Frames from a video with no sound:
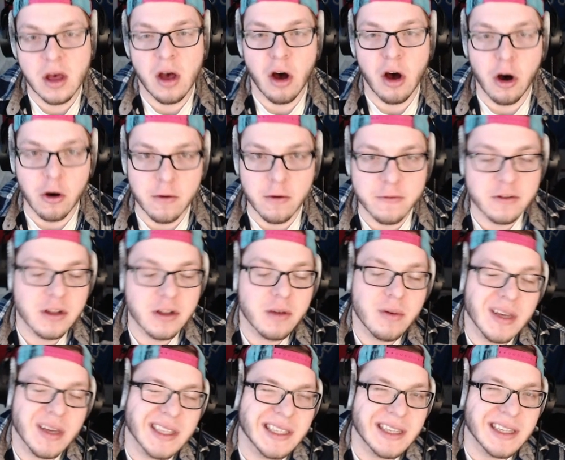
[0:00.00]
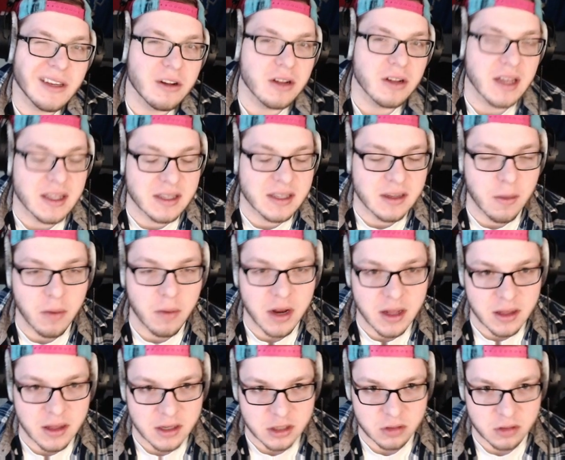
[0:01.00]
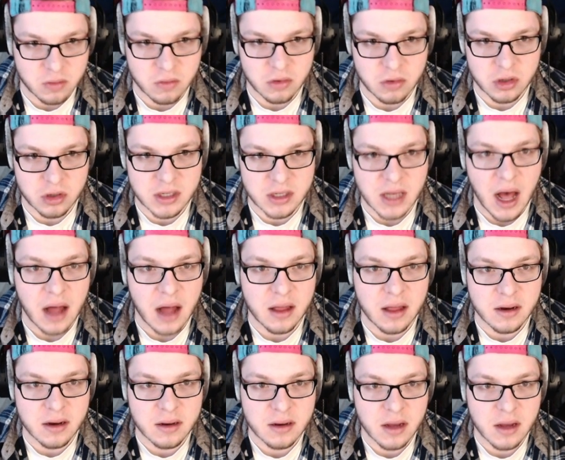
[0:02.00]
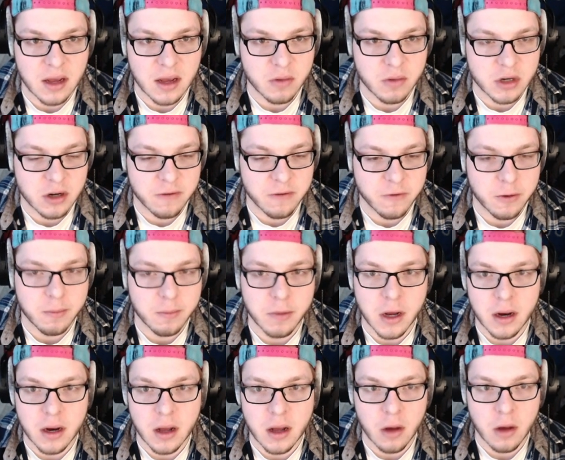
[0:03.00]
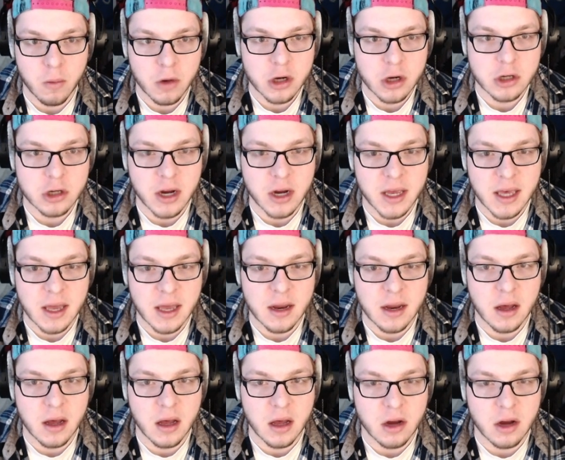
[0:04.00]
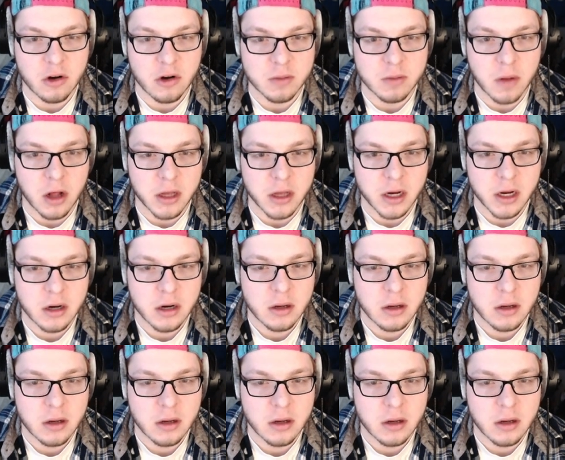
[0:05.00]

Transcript: Hopefully, we can still get someone at least solid in return for him. But we're going to try and get Chris Paul here.